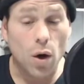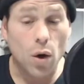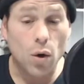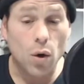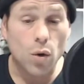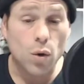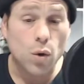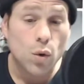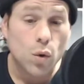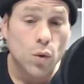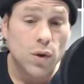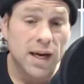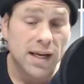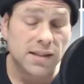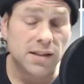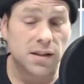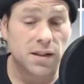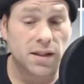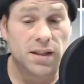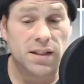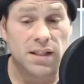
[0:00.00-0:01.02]
Who
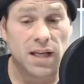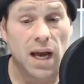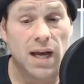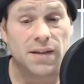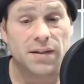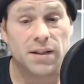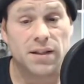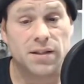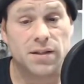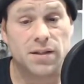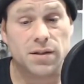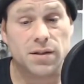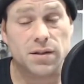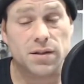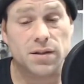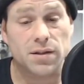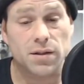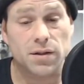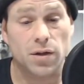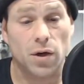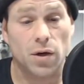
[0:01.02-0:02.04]
gets to decide this?
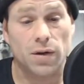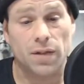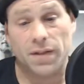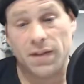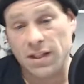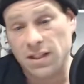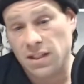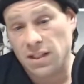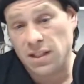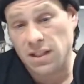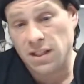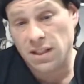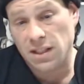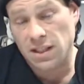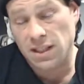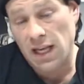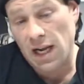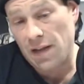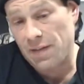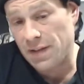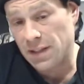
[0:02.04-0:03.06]
This is
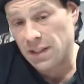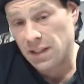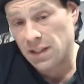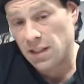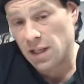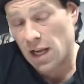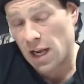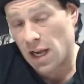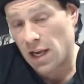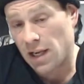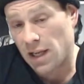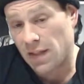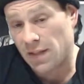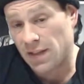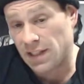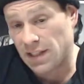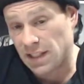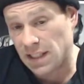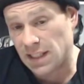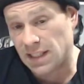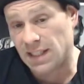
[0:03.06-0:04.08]
insane. This
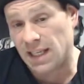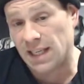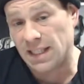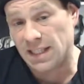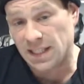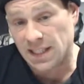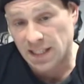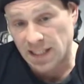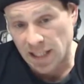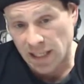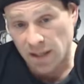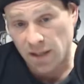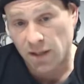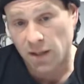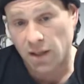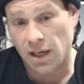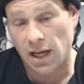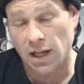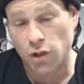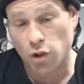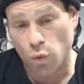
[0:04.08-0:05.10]
is a sick
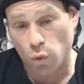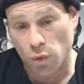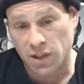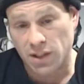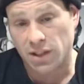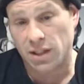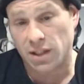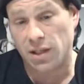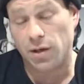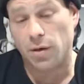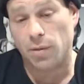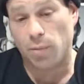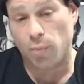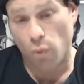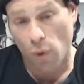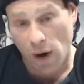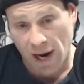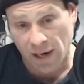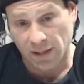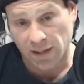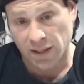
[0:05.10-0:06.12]
and twisted
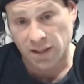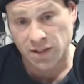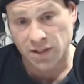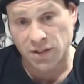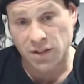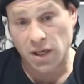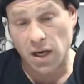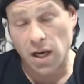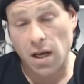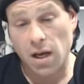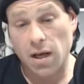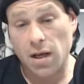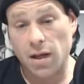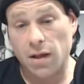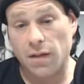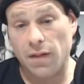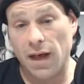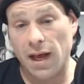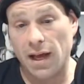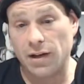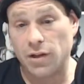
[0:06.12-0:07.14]
practice
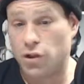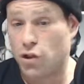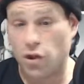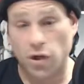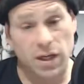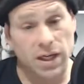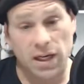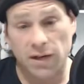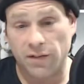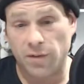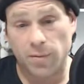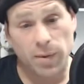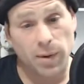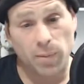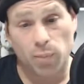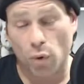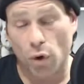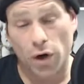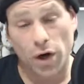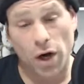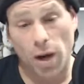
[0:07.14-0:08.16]
that shouldn't even be
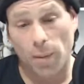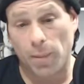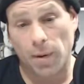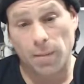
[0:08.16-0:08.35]
brought up.